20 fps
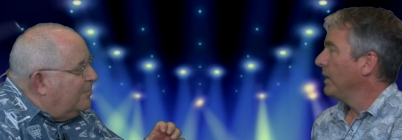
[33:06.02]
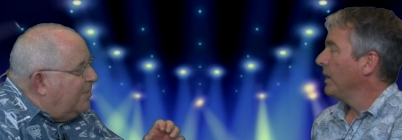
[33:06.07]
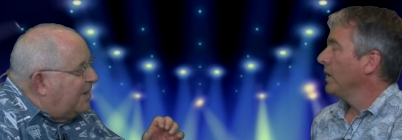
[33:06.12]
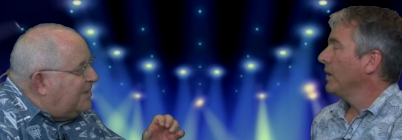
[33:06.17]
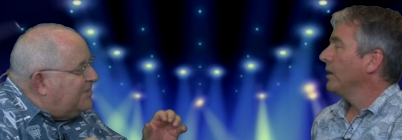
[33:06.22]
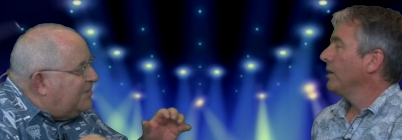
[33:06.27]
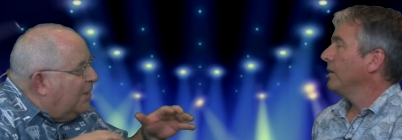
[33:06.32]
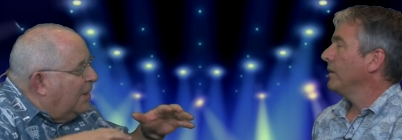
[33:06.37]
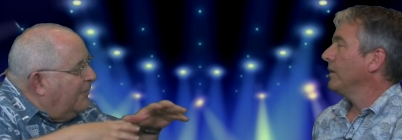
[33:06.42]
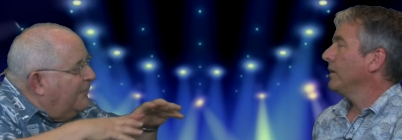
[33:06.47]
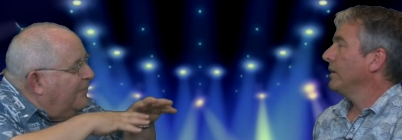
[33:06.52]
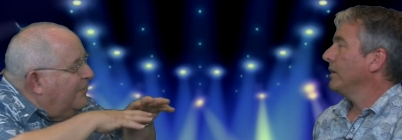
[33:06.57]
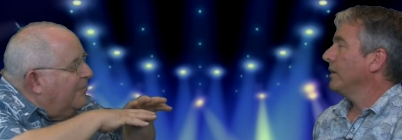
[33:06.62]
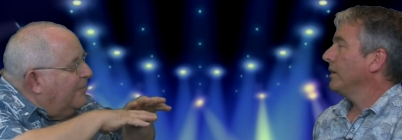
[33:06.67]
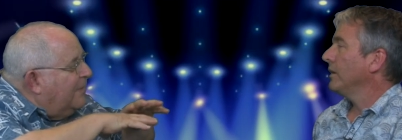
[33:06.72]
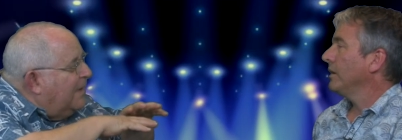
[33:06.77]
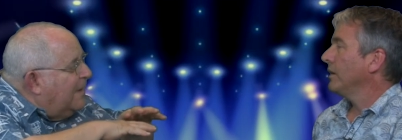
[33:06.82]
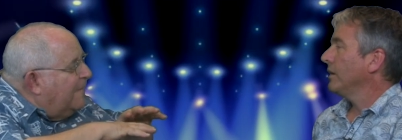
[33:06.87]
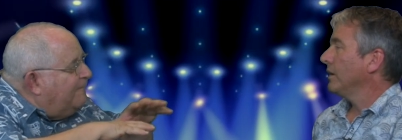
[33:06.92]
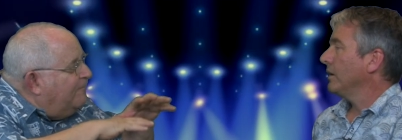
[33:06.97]
Speaker 1: based on
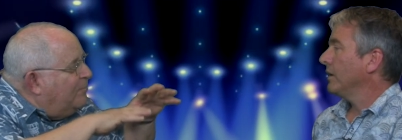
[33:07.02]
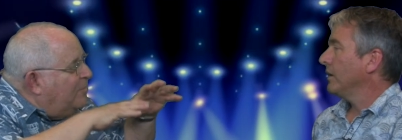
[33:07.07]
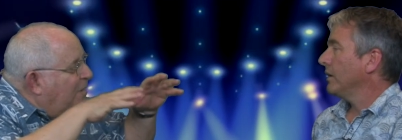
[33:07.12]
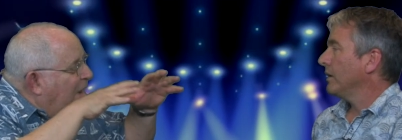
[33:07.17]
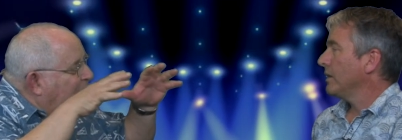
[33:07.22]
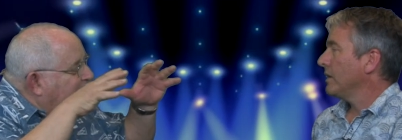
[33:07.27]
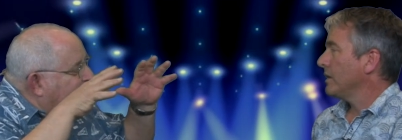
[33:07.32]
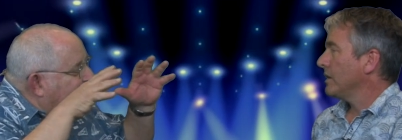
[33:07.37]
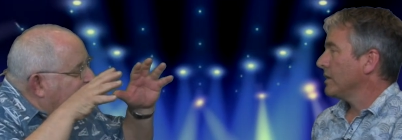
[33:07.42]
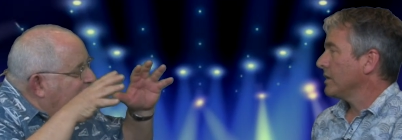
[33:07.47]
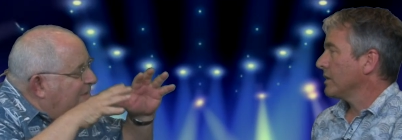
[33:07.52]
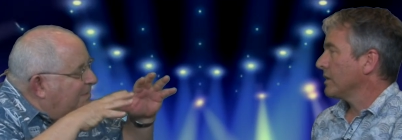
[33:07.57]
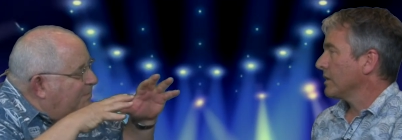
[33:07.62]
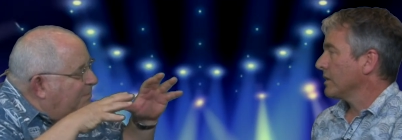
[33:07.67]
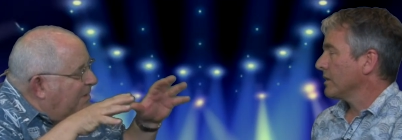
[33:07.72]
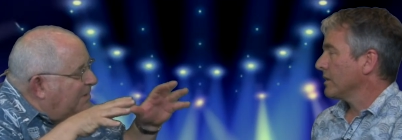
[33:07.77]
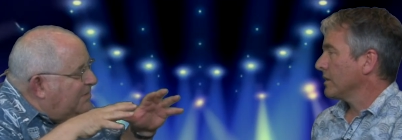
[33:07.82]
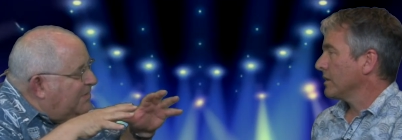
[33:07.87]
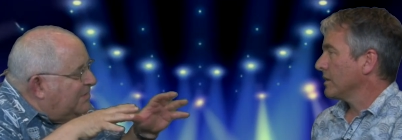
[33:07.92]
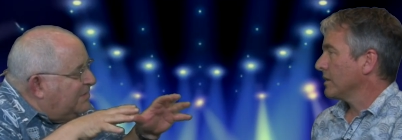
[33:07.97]
not these
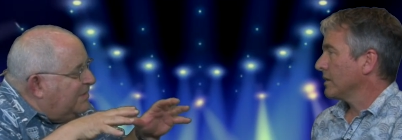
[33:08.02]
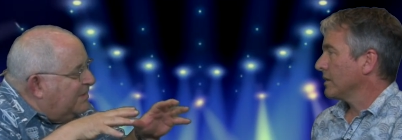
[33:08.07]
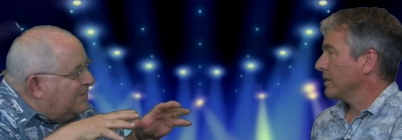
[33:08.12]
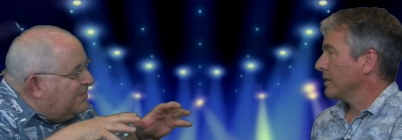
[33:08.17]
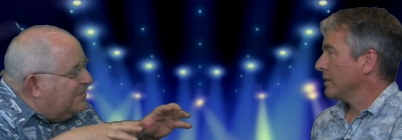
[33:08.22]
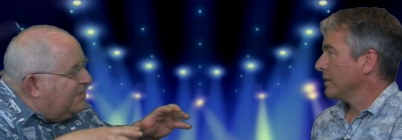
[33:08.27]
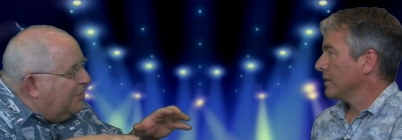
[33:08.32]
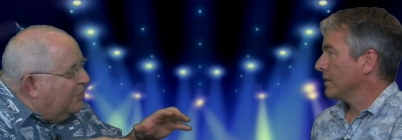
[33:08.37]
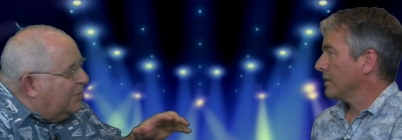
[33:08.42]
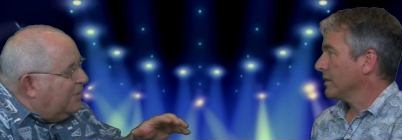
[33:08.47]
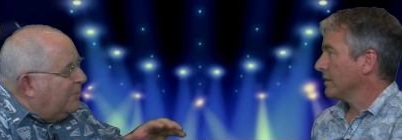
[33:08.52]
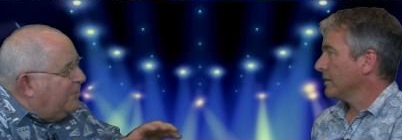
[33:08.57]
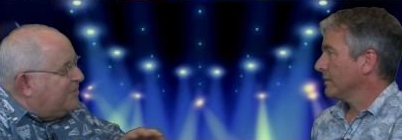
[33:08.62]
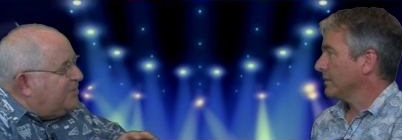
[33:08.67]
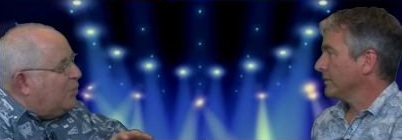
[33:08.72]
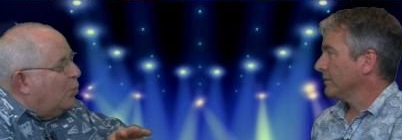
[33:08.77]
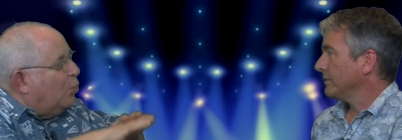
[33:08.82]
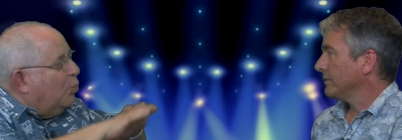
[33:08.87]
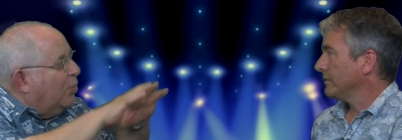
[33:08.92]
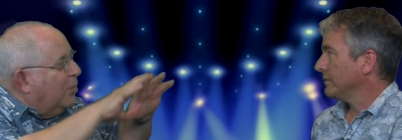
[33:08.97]
pieces necessarily,
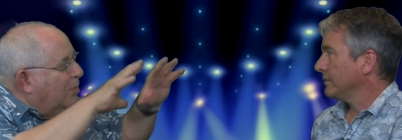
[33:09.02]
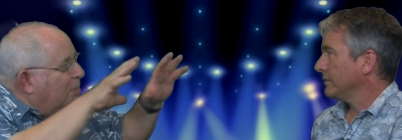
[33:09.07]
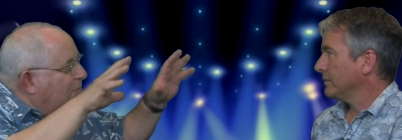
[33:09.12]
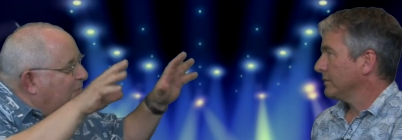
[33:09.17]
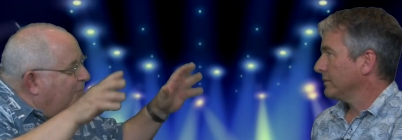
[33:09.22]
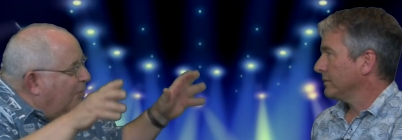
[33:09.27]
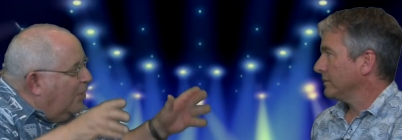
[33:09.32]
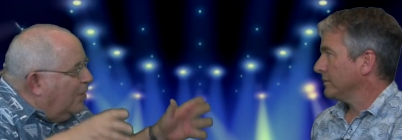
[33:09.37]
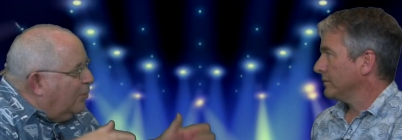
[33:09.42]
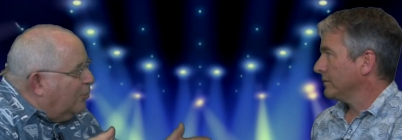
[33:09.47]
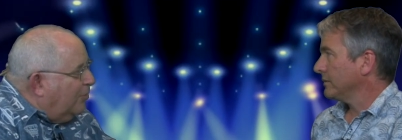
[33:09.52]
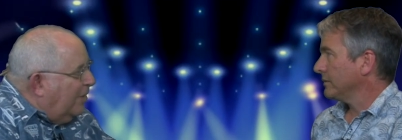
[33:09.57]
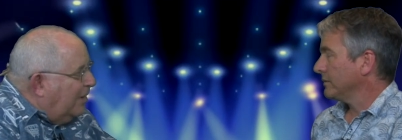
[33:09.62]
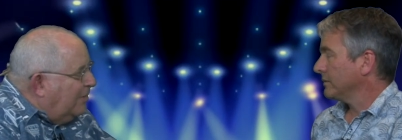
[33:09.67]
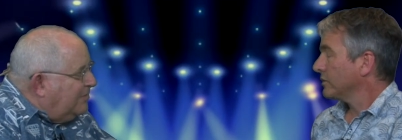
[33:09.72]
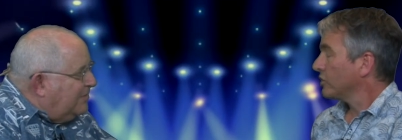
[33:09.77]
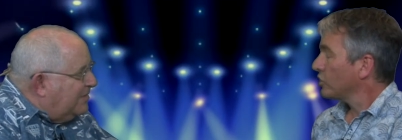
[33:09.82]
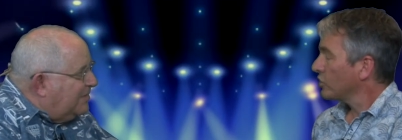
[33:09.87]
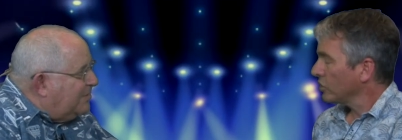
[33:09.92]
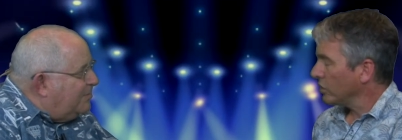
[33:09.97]
but the world of art
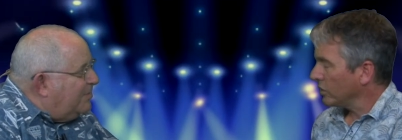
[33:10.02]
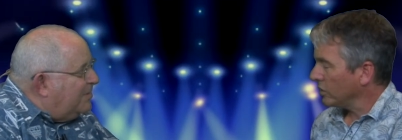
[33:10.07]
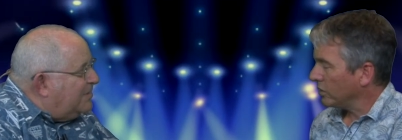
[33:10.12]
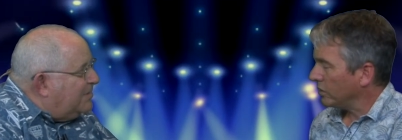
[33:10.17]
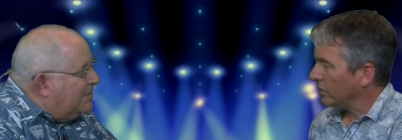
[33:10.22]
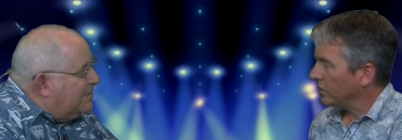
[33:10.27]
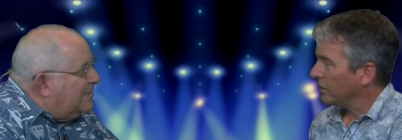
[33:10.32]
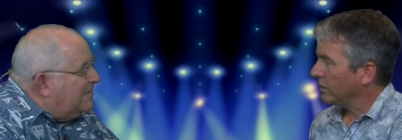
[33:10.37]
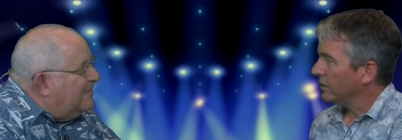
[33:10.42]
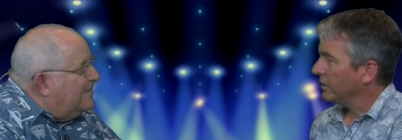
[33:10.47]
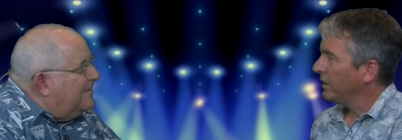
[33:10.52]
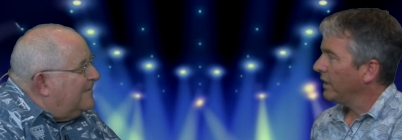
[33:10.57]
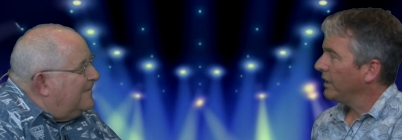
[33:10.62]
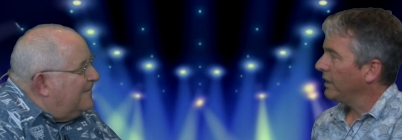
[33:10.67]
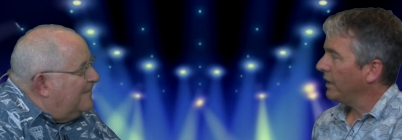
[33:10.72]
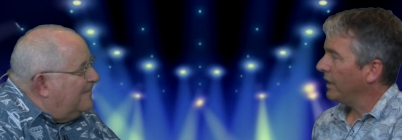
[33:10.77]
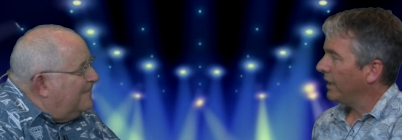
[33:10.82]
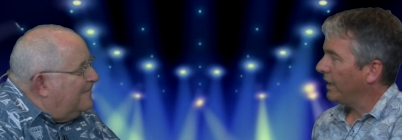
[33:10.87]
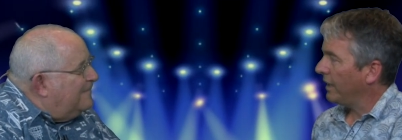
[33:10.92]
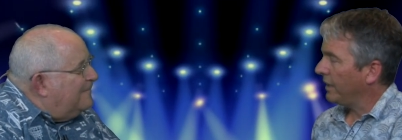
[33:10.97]
around you. Sure,
Speaker 2: yeah,
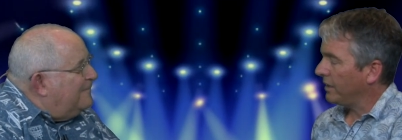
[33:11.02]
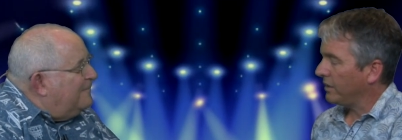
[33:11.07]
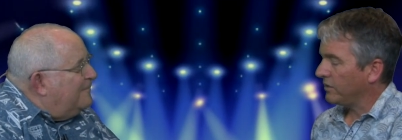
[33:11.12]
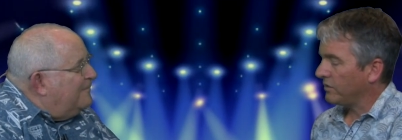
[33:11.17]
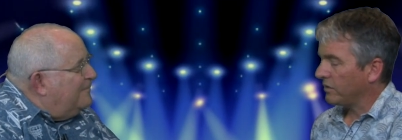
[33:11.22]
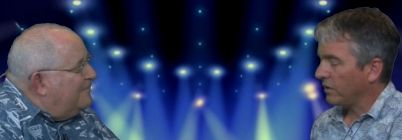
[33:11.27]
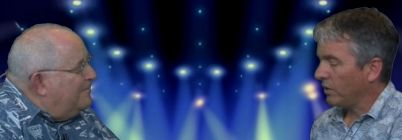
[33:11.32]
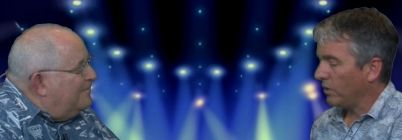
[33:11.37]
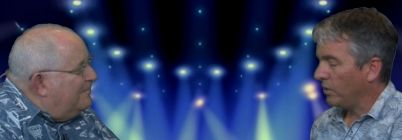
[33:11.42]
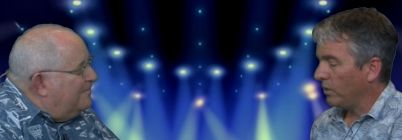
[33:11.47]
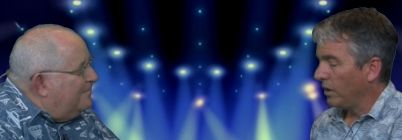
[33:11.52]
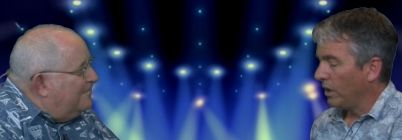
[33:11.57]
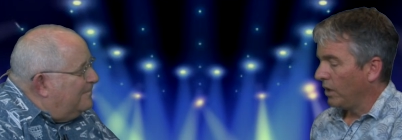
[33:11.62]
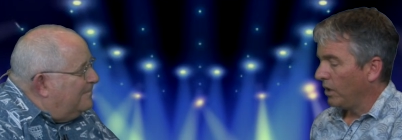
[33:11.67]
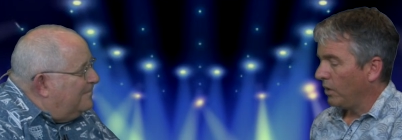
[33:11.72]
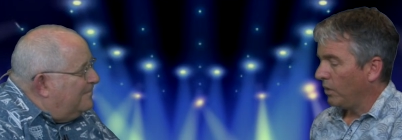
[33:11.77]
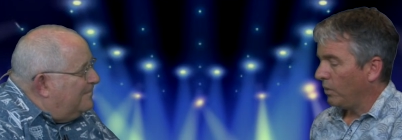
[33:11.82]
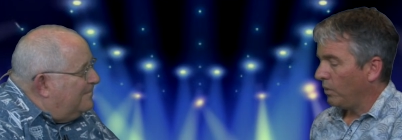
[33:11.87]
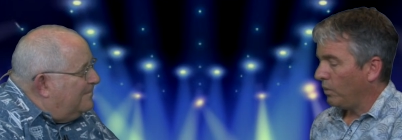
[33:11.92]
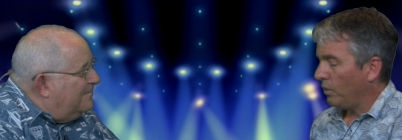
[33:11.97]
yeah, and so
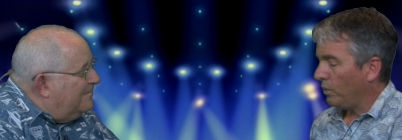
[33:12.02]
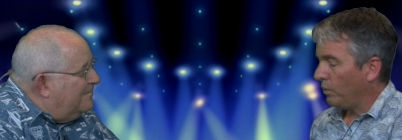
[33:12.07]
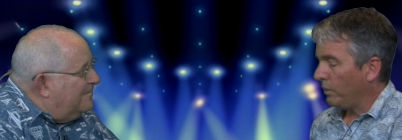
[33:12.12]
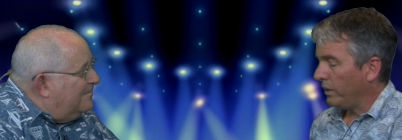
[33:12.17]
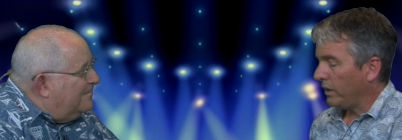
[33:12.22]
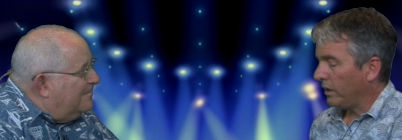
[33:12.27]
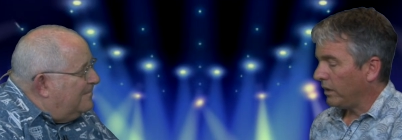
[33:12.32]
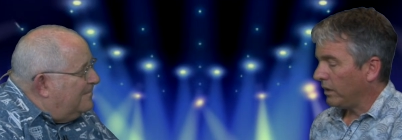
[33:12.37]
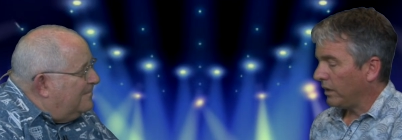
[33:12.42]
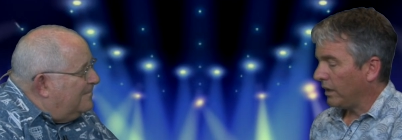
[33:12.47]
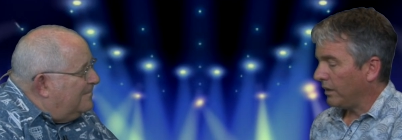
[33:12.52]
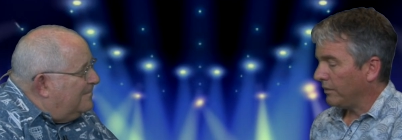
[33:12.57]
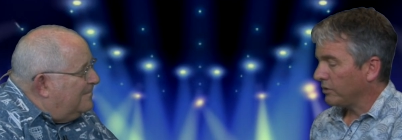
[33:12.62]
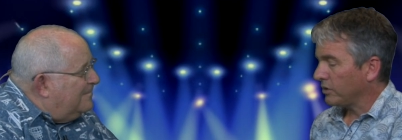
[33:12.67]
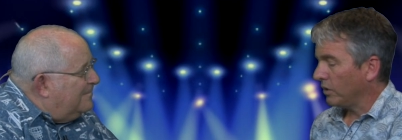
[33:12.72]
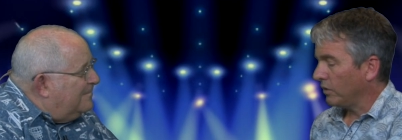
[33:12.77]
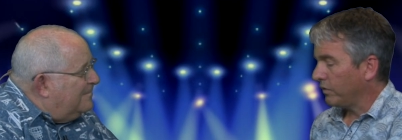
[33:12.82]
we'll, uh, so